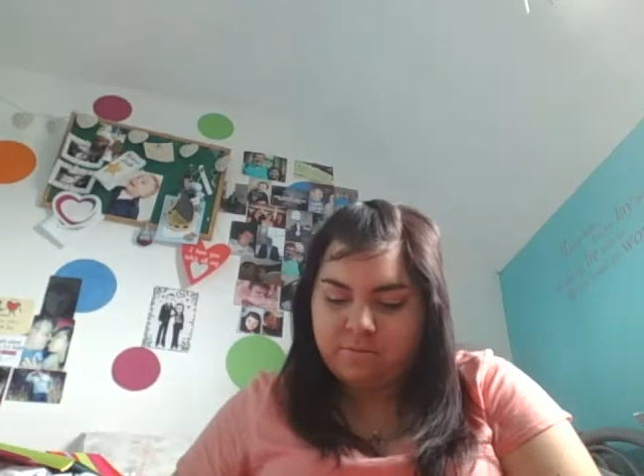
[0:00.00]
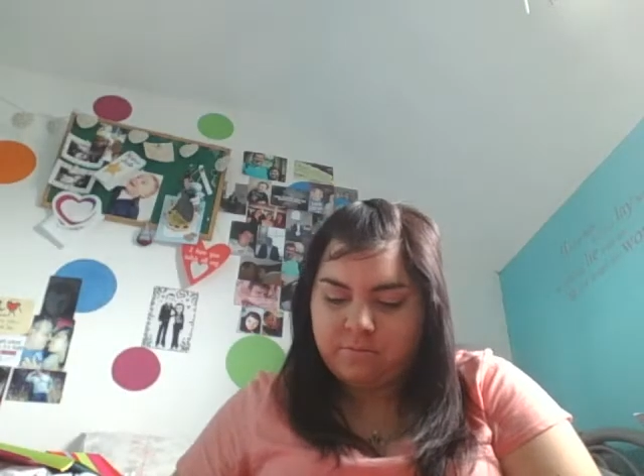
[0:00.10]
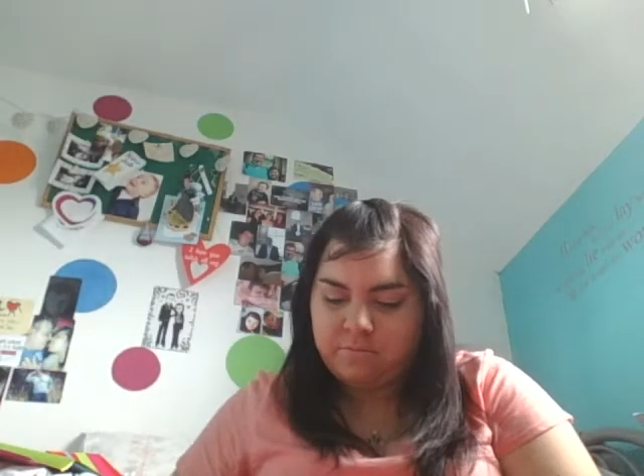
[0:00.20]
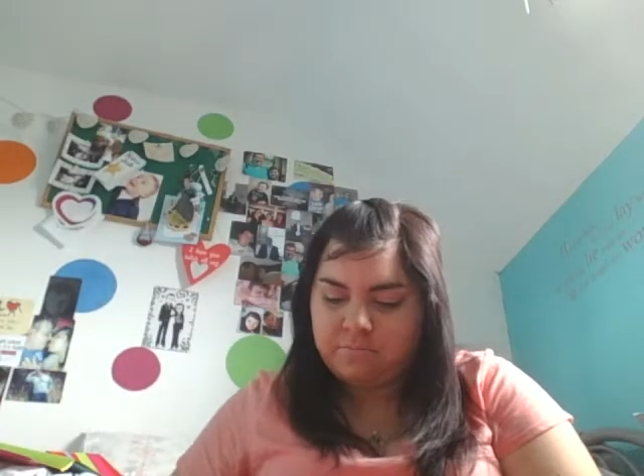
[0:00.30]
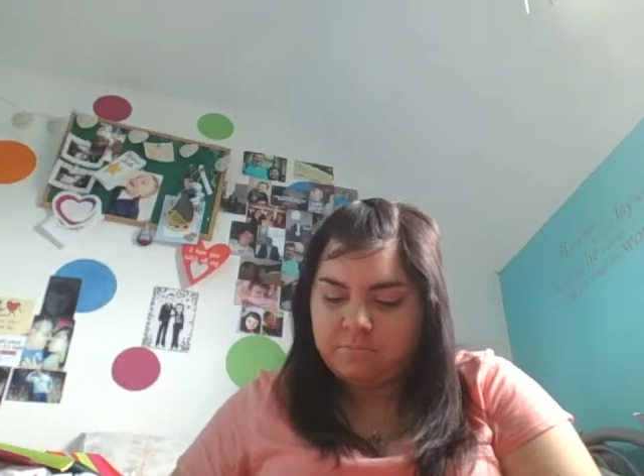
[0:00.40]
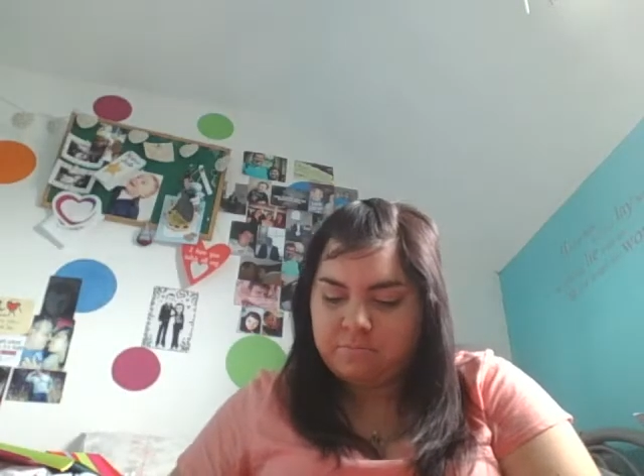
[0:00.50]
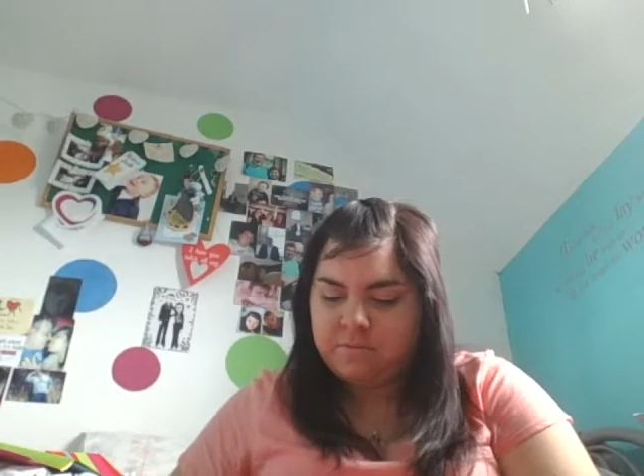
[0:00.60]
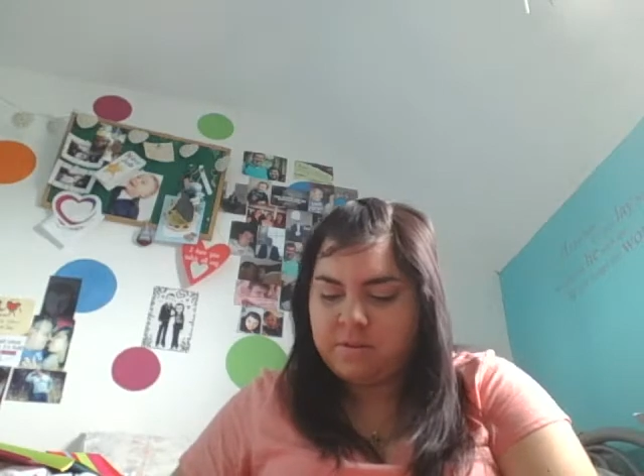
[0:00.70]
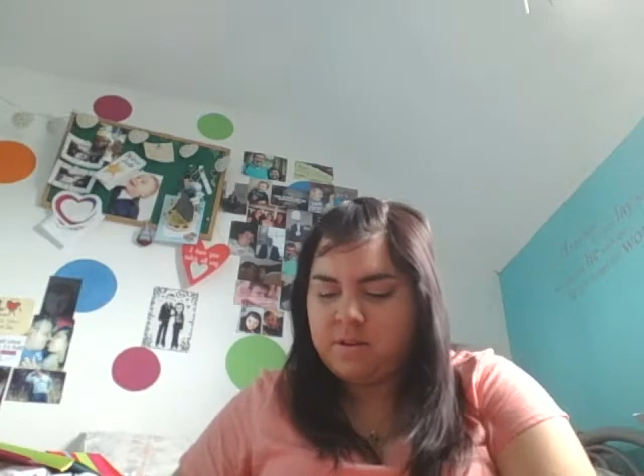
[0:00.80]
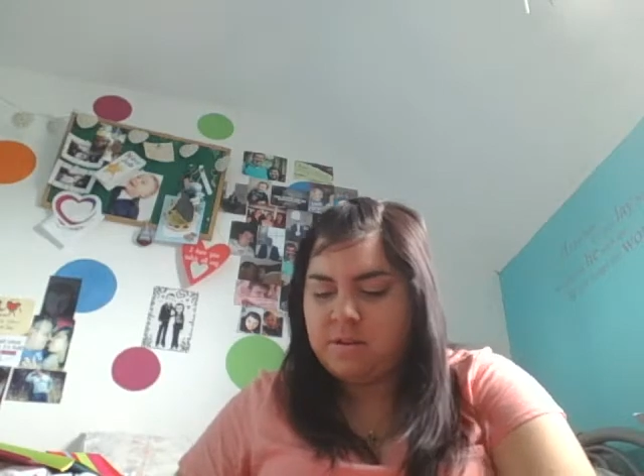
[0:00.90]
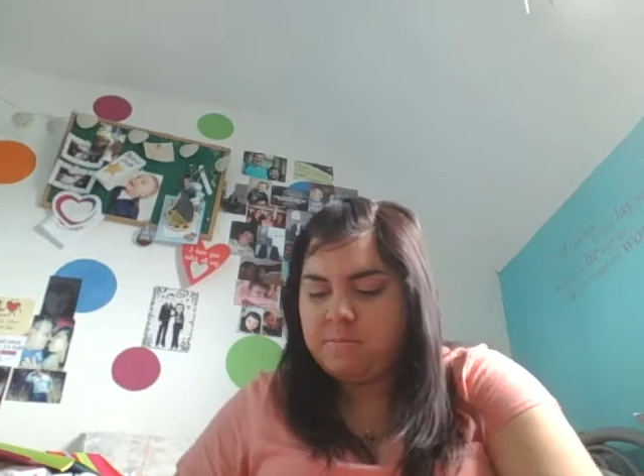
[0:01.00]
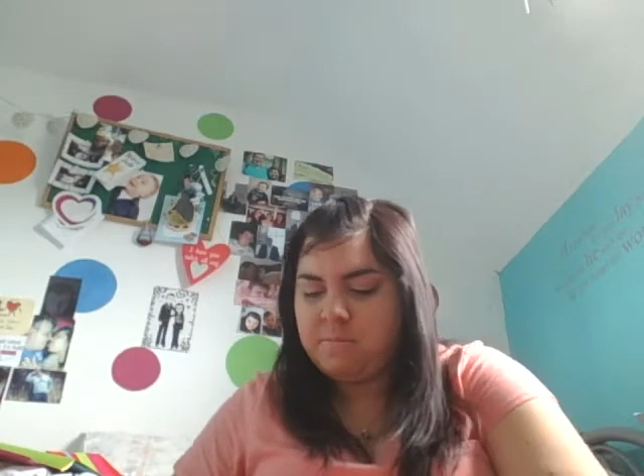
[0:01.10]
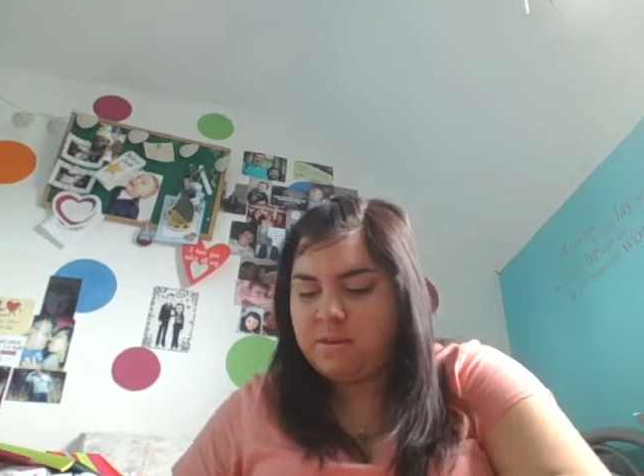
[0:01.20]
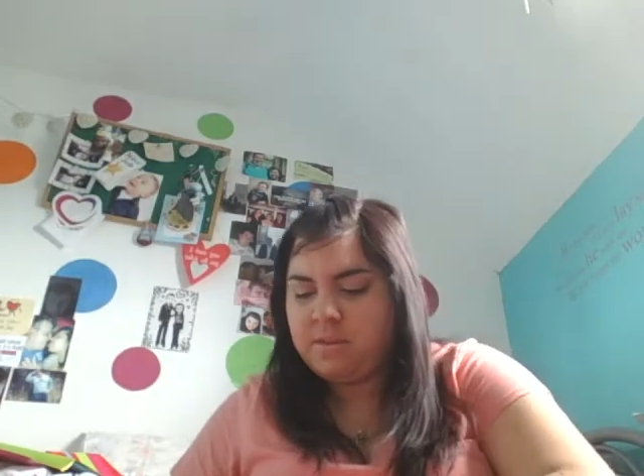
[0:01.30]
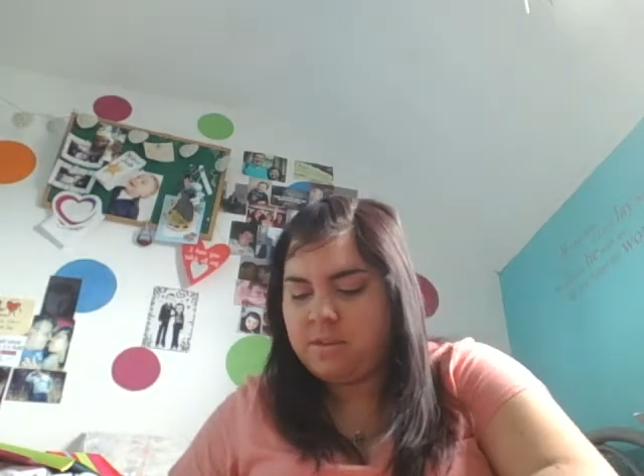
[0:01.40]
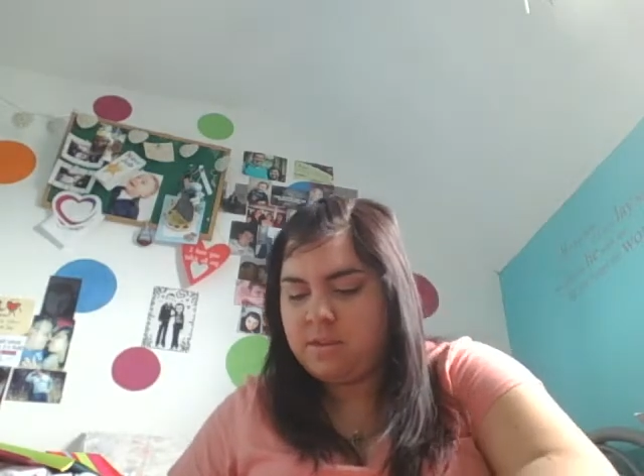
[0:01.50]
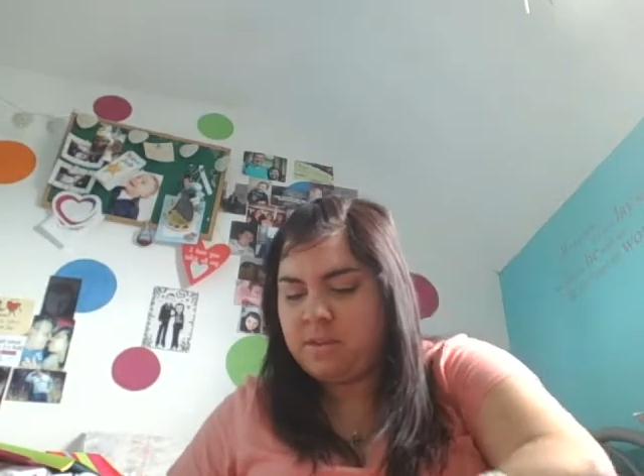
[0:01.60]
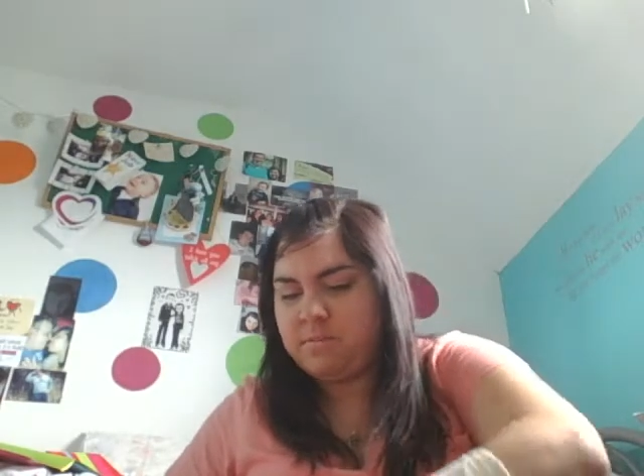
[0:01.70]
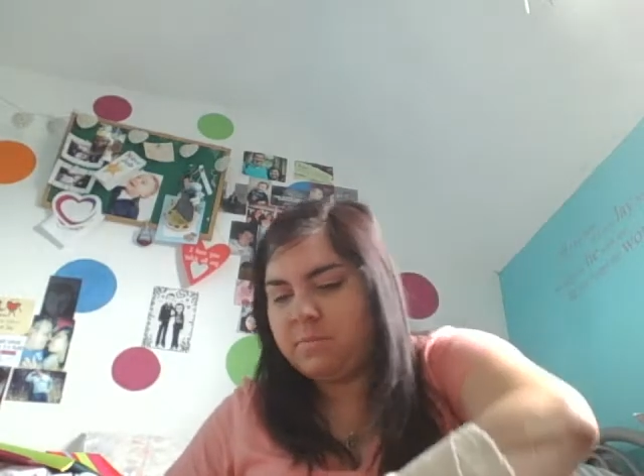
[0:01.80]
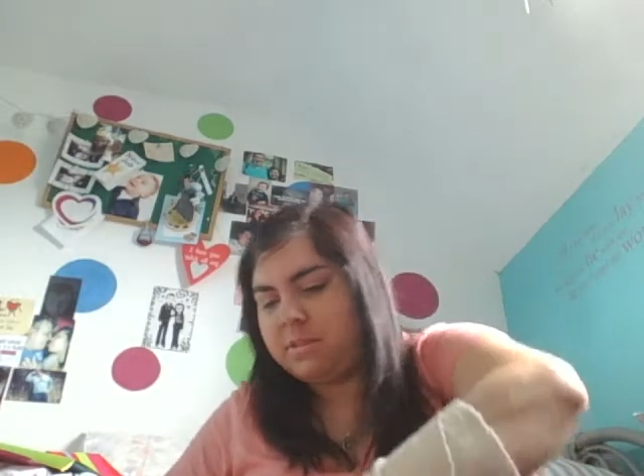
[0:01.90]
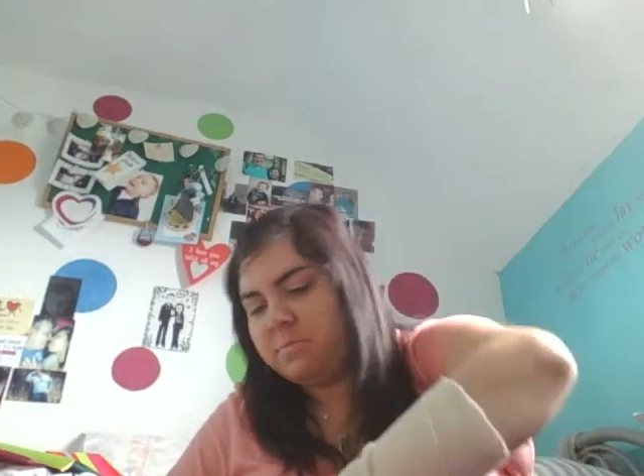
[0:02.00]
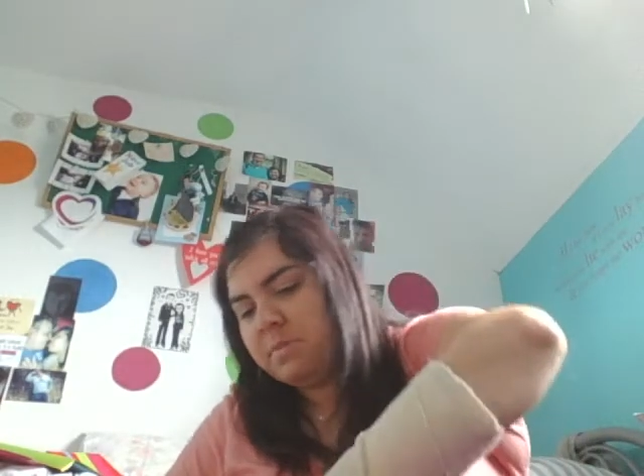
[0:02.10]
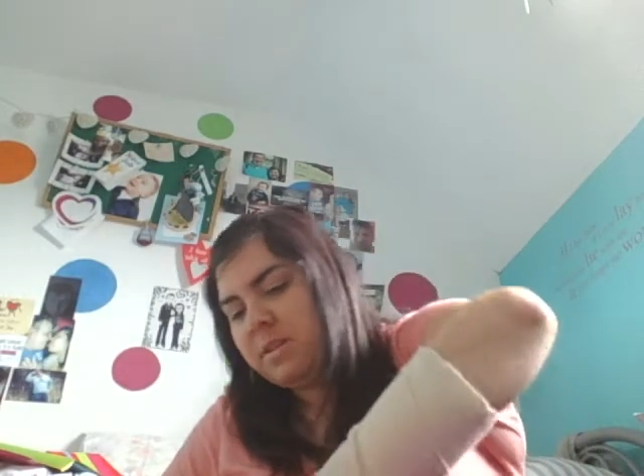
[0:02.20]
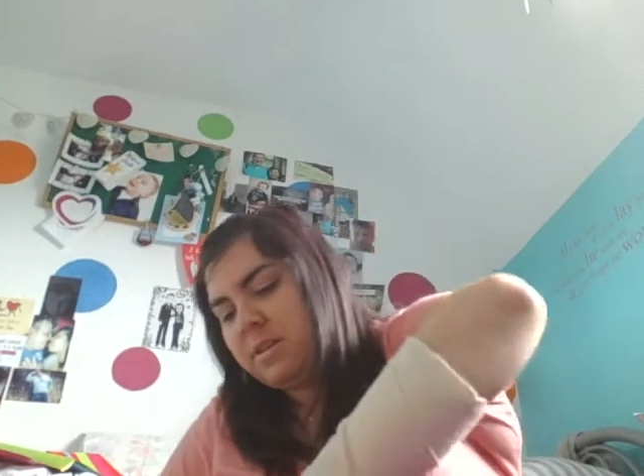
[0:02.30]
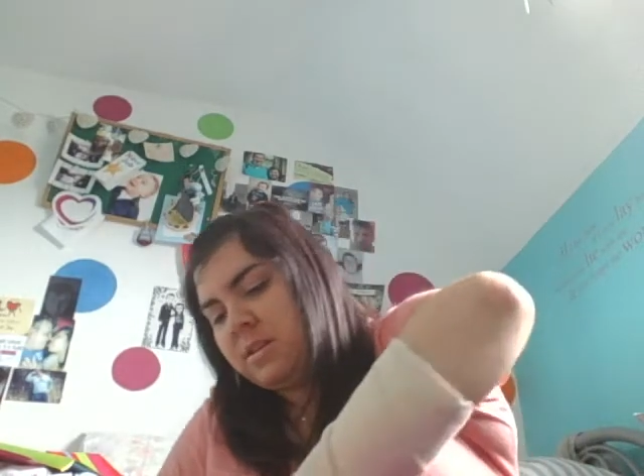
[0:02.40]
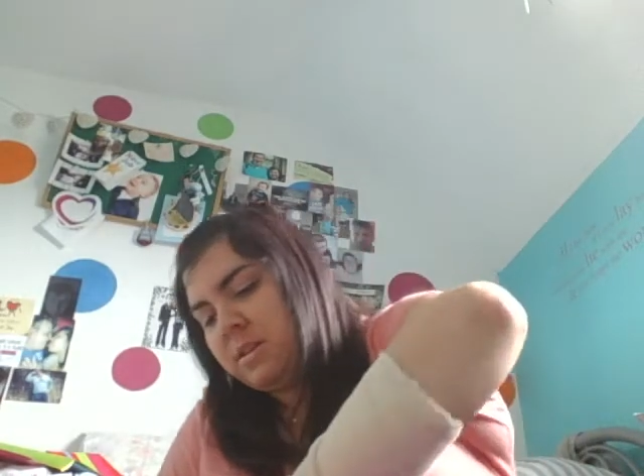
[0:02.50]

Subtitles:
not. I think it must be.